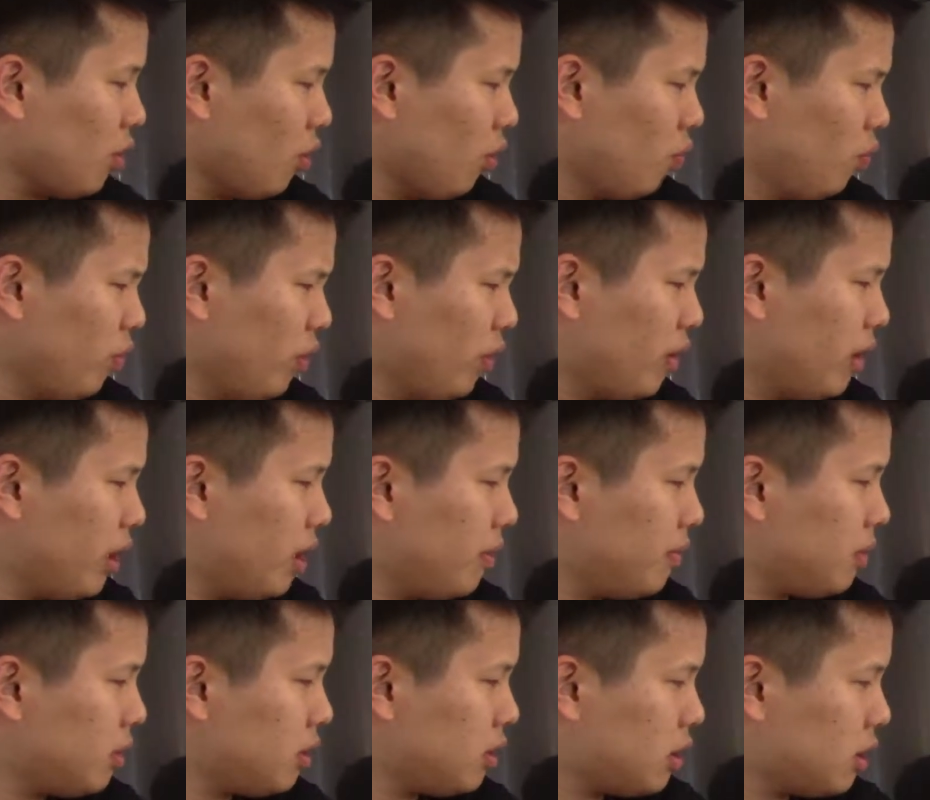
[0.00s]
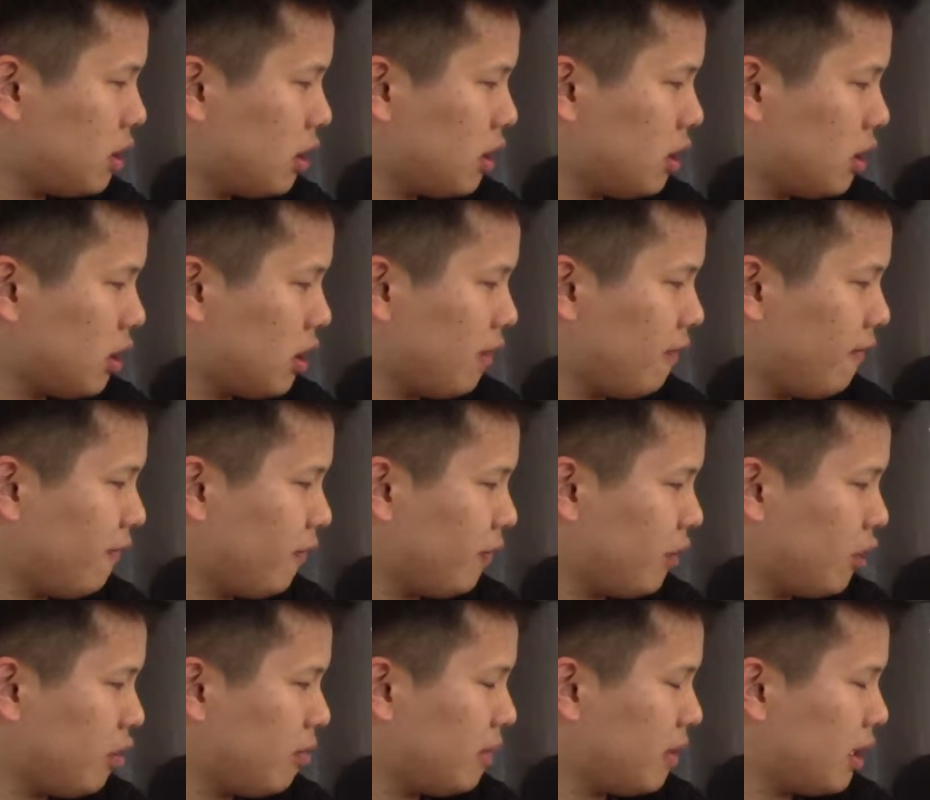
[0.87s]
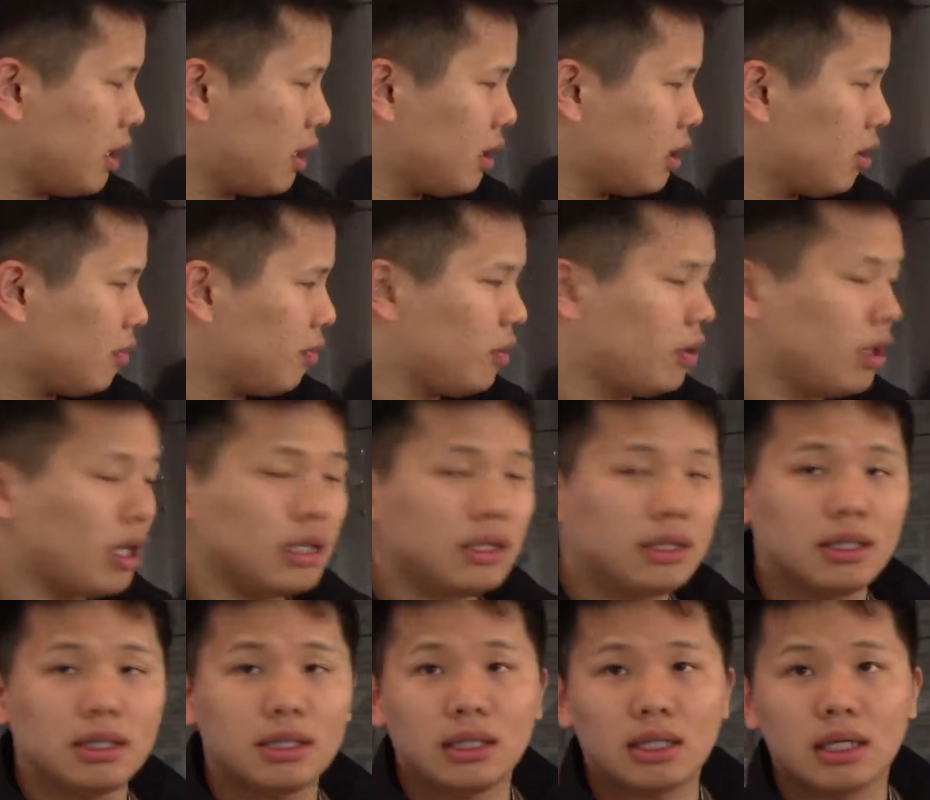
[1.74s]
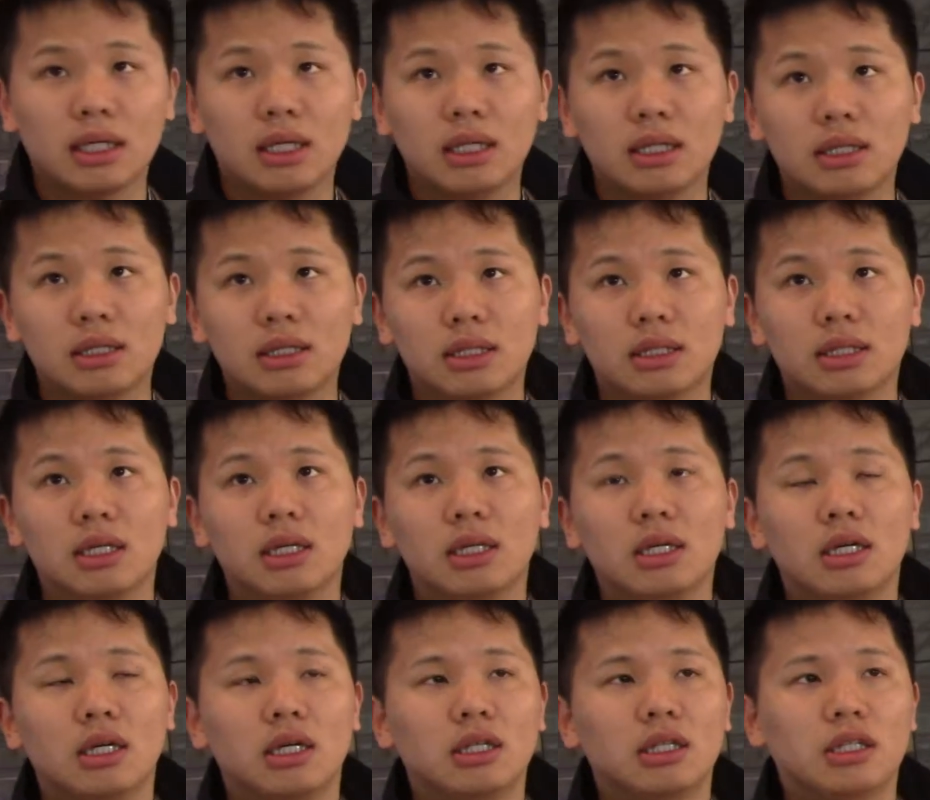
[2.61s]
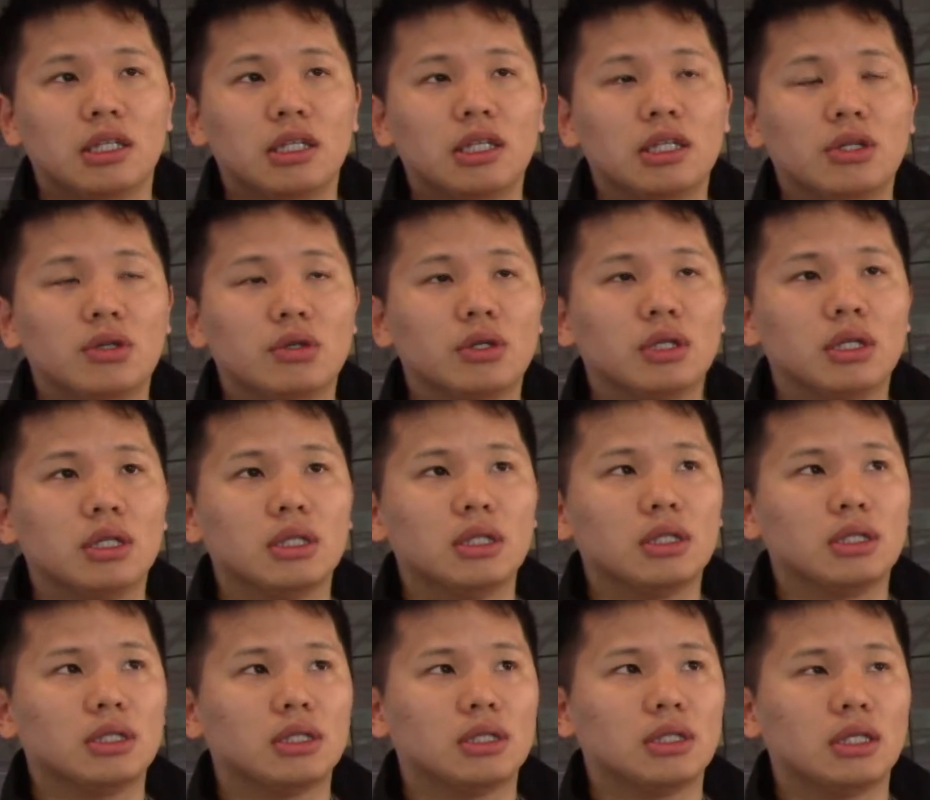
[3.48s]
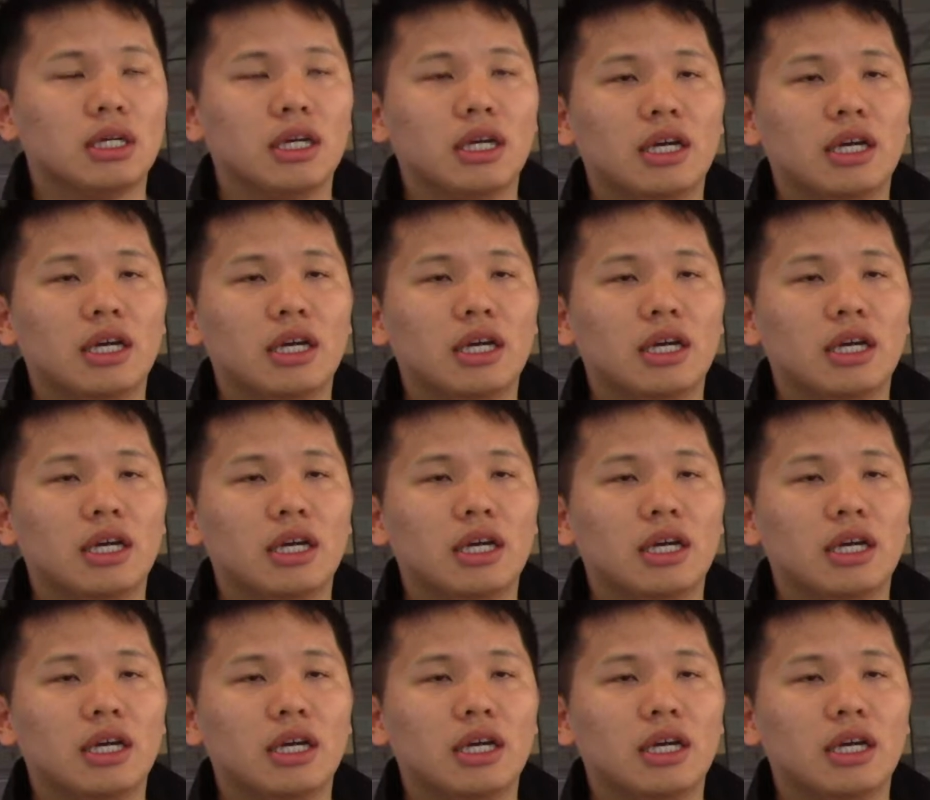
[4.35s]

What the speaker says: we were able to confirm that the porosity does decrease